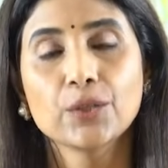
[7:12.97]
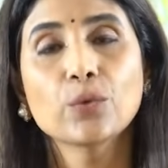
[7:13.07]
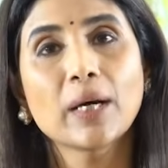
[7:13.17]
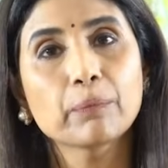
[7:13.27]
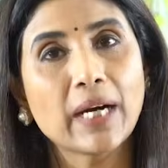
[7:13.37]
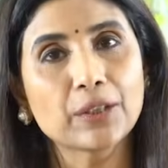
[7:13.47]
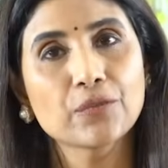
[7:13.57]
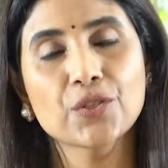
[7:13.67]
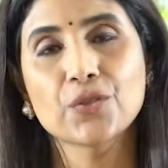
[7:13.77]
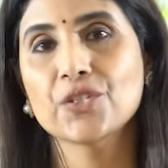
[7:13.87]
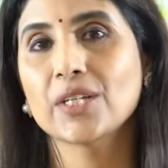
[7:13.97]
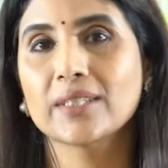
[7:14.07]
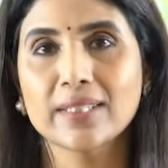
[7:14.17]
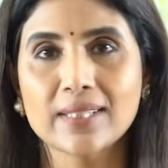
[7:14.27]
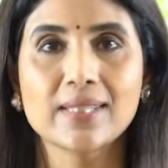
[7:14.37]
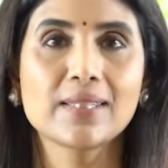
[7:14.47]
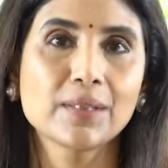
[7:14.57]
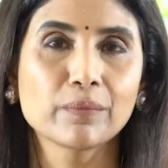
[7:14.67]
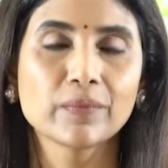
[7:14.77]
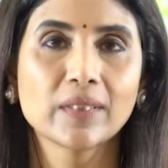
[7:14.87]
You are part of the Sri Chaitanya
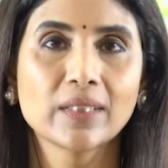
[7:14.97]
system.